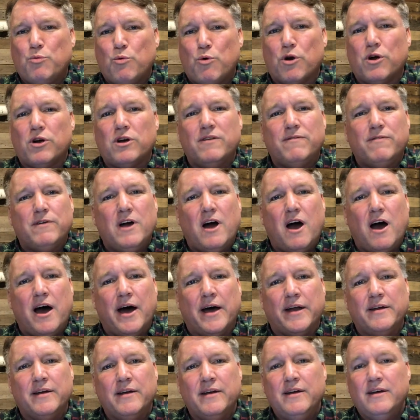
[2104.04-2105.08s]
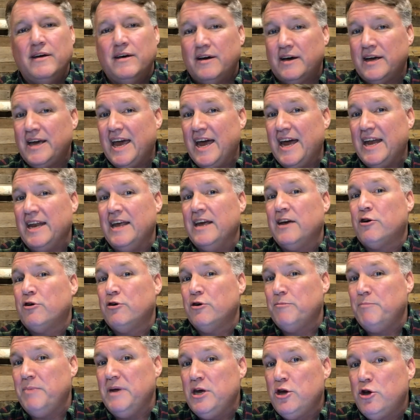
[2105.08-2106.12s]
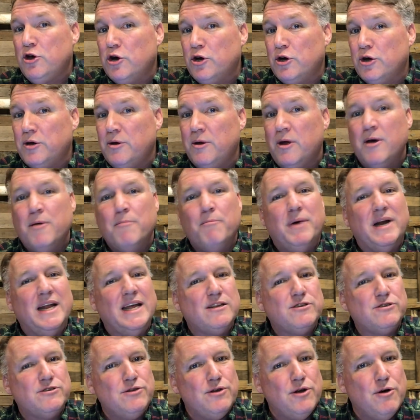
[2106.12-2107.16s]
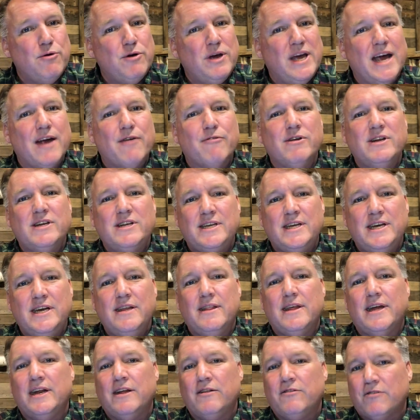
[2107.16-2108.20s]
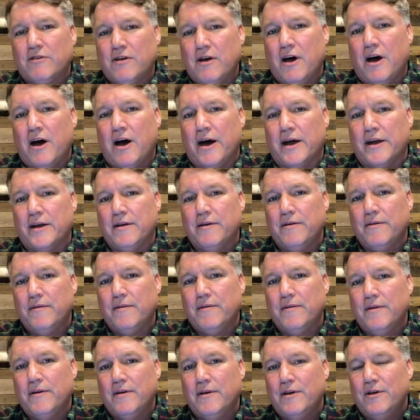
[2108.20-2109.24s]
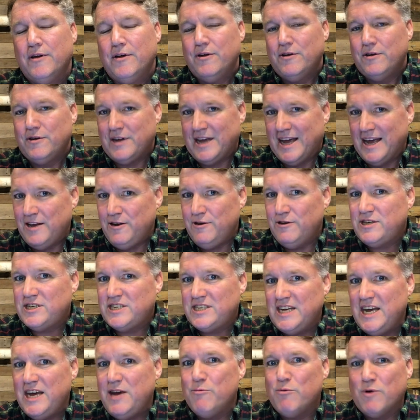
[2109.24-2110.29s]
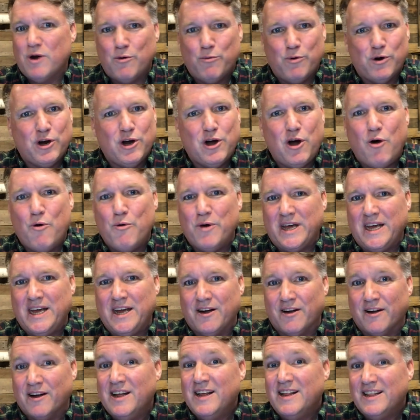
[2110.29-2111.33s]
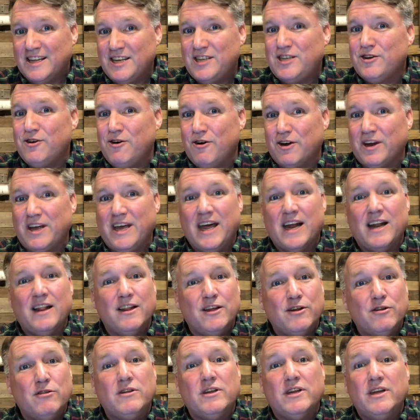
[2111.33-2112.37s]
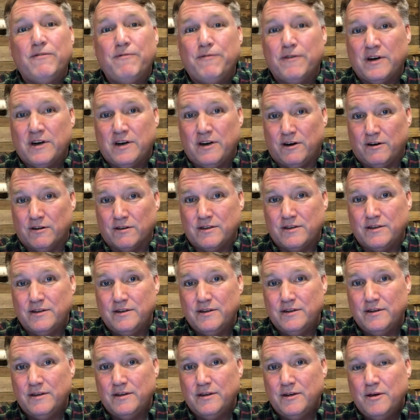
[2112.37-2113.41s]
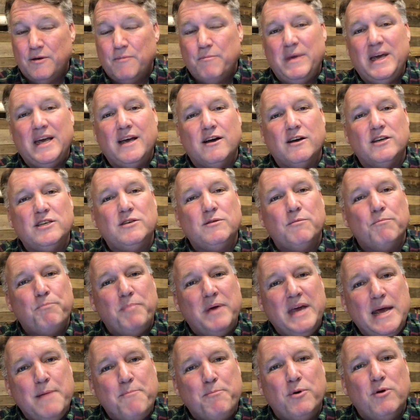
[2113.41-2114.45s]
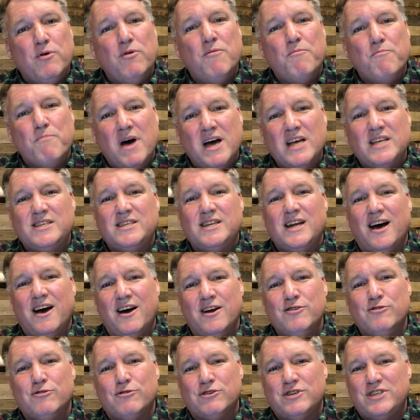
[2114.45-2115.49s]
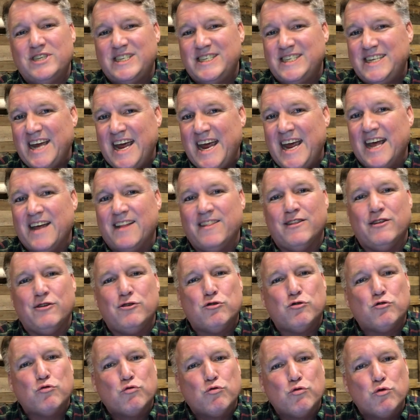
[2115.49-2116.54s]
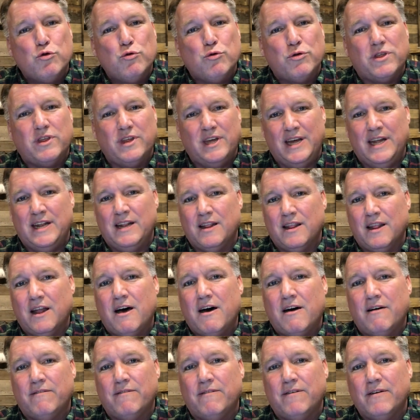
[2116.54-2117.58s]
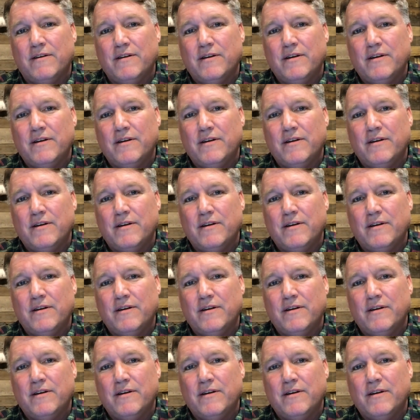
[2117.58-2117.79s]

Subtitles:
work of God. Again, it could be good, but it's no guarantee that it's God. Can you see where we're going here? This is going to get a little difficult because people must understand the truth in love.